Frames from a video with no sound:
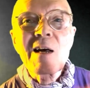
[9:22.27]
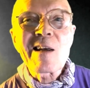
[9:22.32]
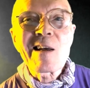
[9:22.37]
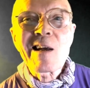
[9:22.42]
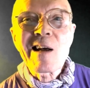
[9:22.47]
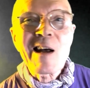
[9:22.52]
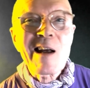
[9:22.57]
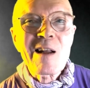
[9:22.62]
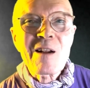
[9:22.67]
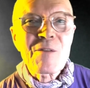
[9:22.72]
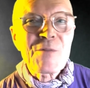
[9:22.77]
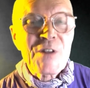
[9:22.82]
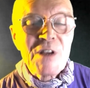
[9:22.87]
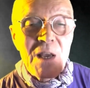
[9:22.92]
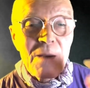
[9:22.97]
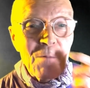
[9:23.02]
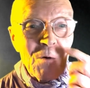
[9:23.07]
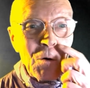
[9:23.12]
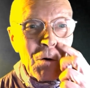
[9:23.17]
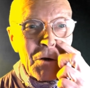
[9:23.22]
I don't
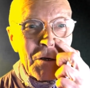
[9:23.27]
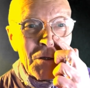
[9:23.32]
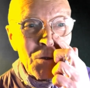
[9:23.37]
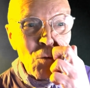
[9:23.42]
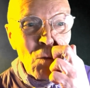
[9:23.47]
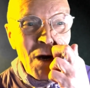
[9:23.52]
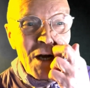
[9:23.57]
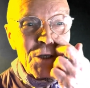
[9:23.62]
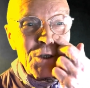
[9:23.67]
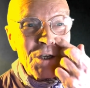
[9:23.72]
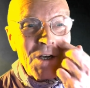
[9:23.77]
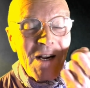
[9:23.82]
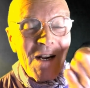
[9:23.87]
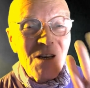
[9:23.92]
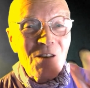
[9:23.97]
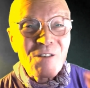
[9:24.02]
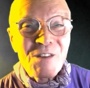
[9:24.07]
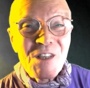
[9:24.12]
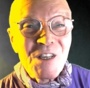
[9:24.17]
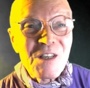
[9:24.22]
think I'm going to watch it. I
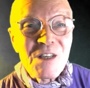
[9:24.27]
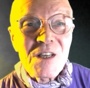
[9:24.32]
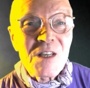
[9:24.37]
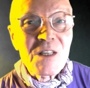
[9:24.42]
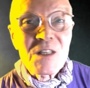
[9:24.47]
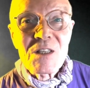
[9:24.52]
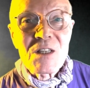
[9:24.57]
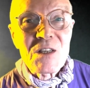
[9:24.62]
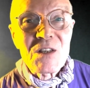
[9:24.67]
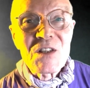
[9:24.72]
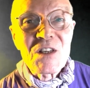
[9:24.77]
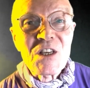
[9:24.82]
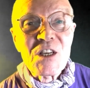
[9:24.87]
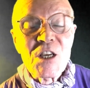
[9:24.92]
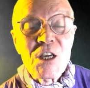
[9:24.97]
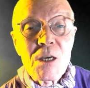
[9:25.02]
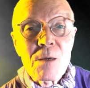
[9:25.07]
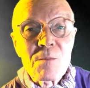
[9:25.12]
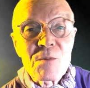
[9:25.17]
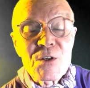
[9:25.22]
don't need to see
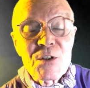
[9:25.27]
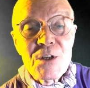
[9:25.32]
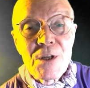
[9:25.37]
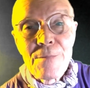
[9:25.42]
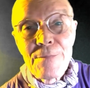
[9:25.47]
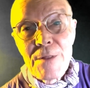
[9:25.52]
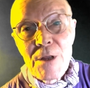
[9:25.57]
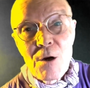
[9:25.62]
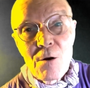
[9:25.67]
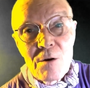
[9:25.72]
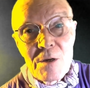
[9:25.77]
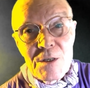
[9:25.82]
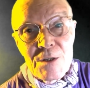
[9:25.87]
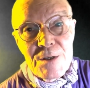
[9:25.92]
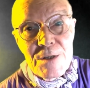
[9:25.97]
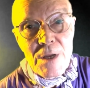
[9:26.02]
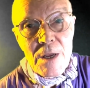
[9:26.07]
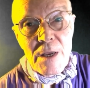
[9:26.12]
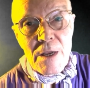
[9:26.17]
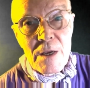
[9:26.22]
him sit there and
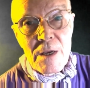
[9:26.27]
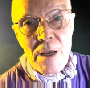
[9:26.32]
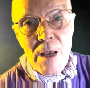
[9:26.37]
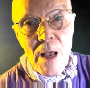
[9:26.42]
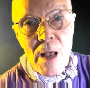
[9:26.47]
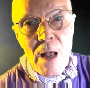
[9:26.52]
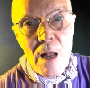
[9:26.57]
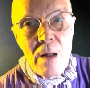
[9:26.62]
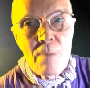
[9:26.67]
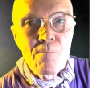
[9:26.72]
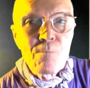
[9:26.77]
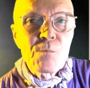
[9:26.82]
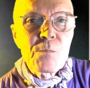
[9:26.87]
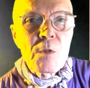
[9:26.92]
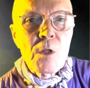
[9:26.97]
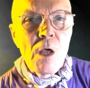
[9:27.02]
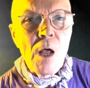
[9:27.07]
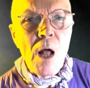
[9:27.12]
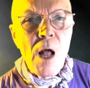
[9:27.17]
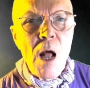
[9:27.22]
say,
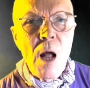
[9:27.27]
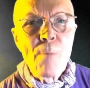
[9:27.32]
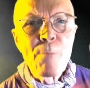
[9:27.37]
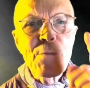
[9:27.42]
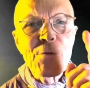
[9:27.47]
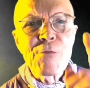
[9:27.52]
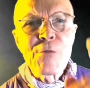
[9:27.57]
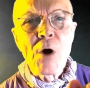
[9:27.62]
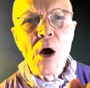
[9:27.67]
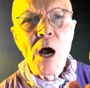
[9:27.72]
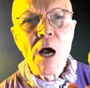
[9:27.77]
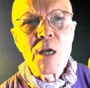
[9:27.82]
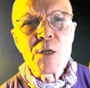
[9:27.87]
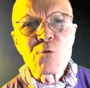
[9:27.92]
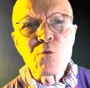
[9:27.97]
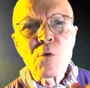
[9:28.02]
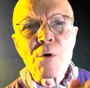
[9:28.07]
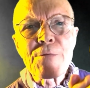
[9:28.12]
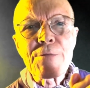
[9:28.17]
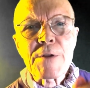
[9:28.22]

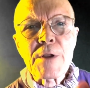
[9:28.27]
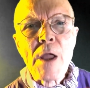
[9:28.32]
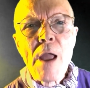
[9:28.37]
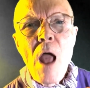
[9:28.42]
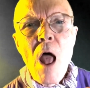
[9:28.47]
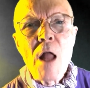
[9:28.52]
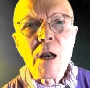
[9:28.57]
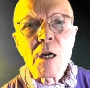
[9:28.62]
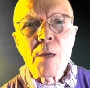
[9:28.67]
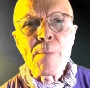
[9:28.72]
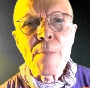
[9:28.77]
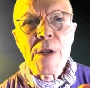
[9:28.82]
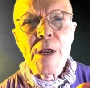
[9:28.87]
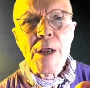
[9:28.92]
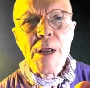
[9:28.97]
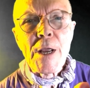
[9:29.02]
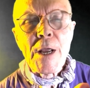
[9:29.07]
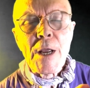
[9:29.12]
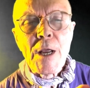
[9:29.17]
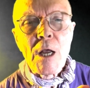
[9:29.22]
empathize with the
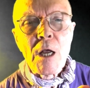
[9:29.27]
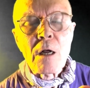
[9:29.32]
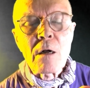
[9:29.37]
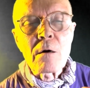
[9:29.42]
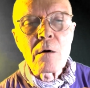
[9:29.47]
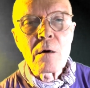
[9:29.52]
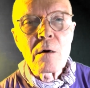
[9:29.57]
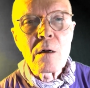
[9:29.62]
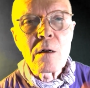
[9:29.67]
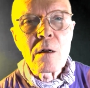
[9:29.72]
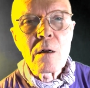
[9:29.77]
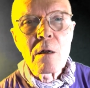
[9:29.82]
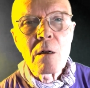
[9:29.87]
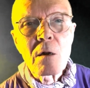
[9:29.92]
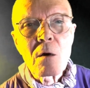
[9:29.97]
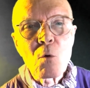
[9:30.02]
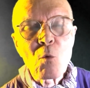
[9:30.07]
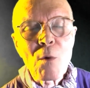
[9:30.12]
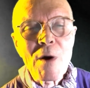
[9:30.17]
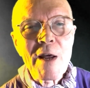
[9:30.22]
enemy.
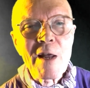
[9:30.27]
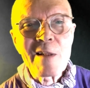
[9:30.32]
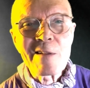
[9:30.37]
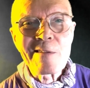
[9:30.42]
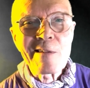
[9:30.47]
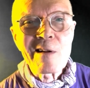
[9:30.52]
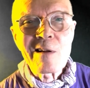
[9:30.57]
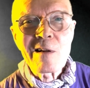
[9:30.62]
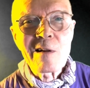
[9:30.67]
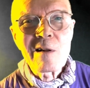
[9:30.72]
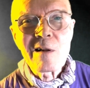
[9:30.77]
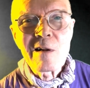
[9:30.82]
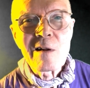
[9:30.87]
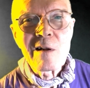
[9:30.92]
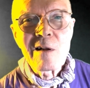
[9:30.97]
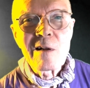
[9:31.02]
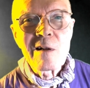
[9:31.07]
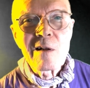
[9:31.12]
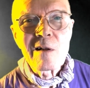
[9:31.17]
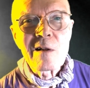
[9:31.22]
When
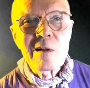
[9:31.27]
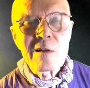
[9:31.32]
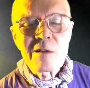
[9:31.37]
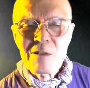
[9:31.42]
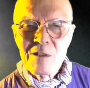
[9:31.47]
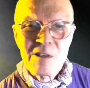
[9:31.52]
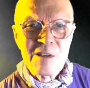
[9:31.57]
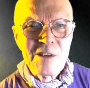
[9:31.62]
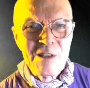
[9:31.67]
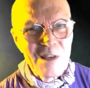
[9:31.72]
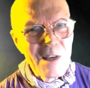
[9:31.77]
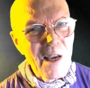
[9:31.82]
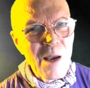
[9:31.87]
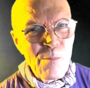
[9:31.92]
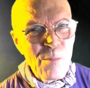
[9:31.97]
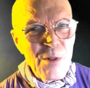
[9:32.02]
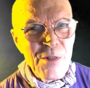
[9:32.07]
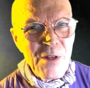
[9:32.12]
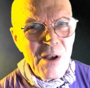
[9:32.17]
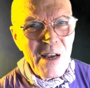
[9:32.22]
did he
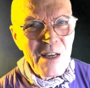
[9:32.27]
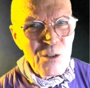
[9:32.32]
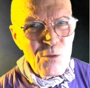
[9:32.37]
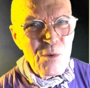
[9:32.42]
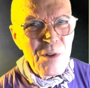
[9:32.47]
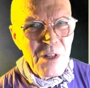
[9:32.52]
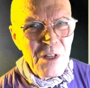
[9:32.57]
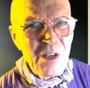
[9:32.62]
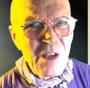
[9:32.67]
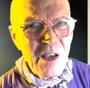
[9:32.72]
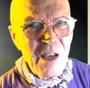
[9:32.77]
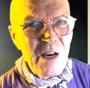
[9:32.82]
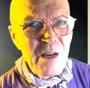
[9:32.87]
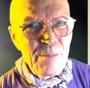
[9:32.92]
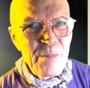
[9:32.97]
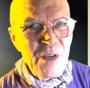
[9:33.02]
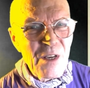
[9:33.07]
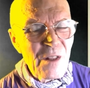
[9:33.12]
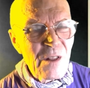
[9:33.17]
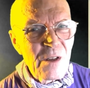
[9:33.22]
empathize with the
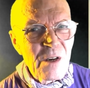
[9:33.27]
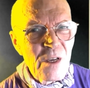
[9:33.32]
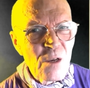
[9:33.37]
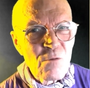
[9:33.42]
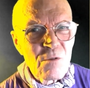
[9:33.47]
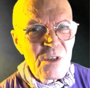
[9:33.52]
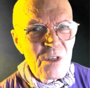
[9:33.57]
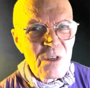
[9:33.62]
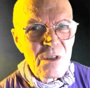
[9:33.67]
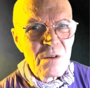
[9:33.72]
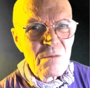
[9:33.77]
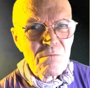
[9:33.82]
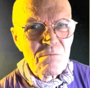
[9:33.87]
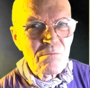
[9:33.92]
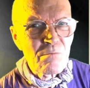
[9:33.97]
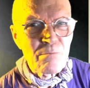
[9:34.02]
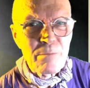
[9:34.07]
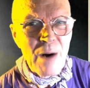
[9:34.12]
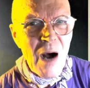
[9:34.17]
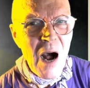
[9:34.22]
enemy that he was
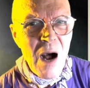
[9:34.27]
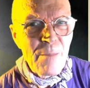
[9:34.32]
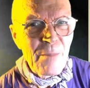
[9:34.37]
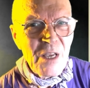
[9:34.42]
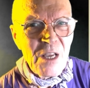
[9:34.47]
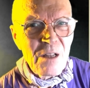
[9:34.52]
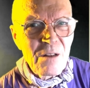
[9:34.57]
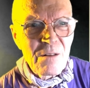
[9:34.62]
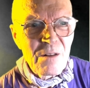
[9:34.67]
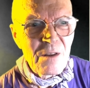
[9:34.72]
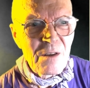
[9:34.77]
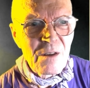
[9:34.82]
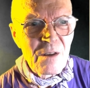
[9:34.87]
bombing?